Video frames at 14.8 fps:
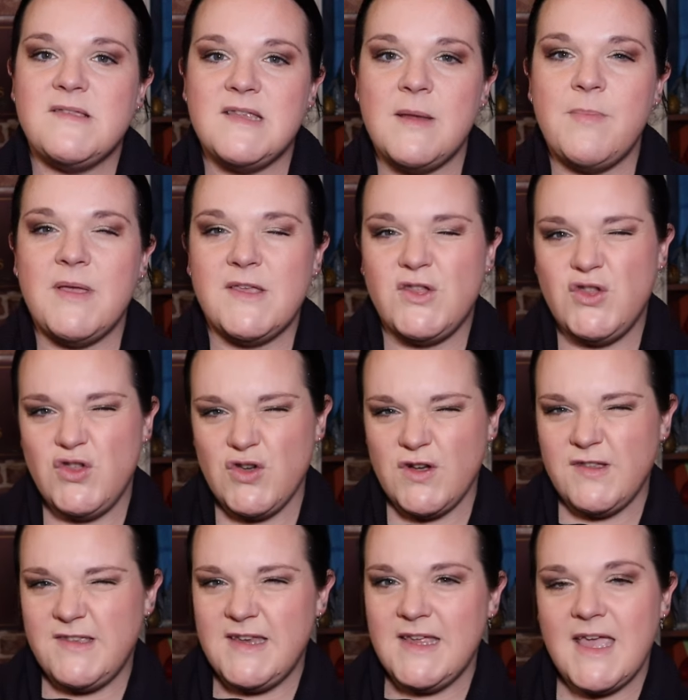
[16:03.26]
snippets
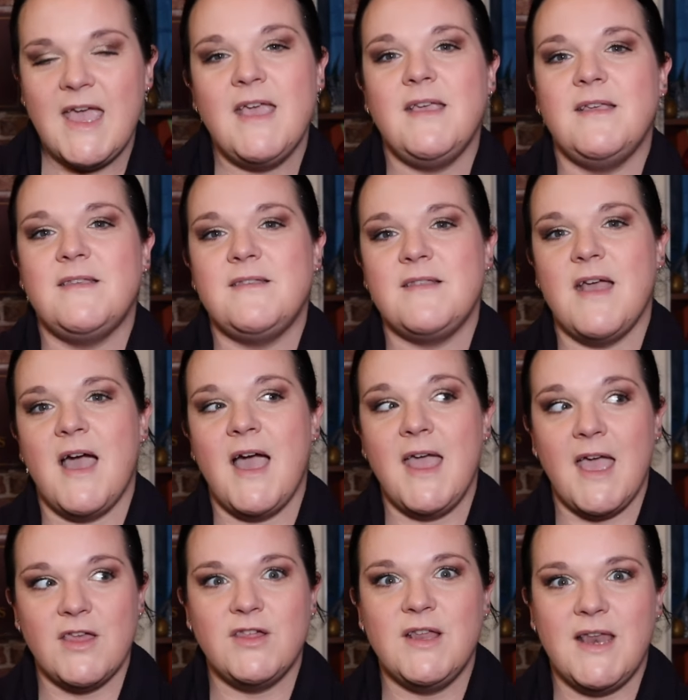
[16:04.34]
just in case I
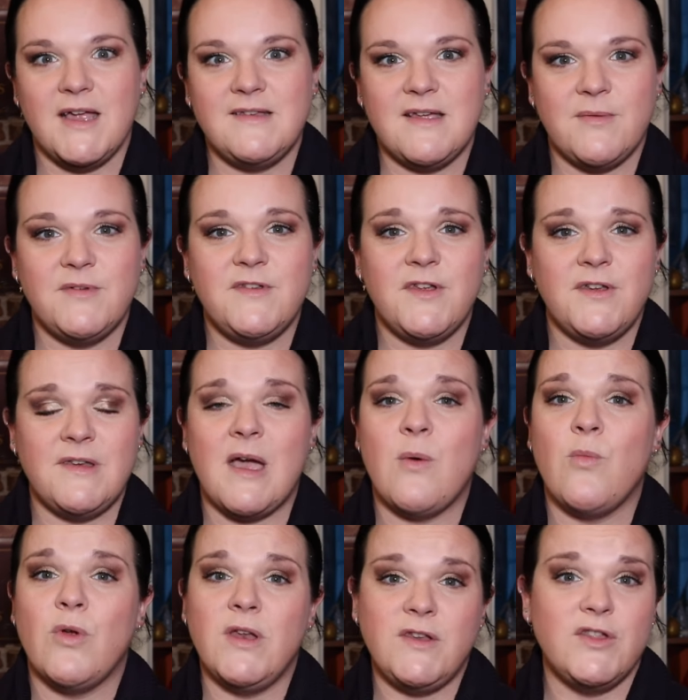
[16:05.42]
actually liked how it turned out
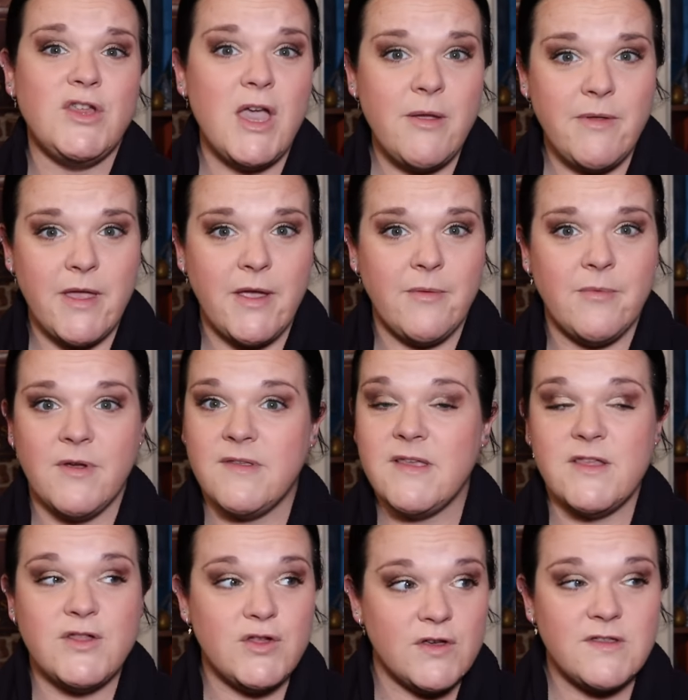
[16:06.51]
and wanted to show you because
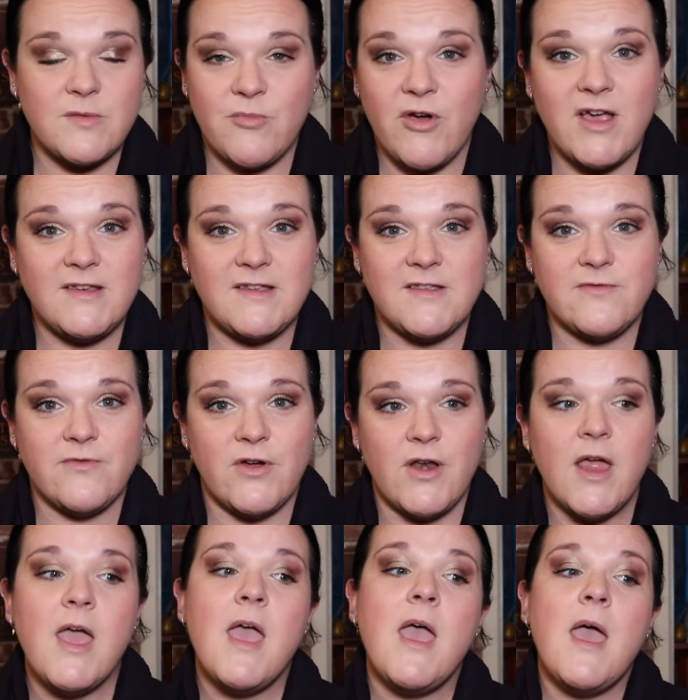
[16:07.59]
it's just a practice run.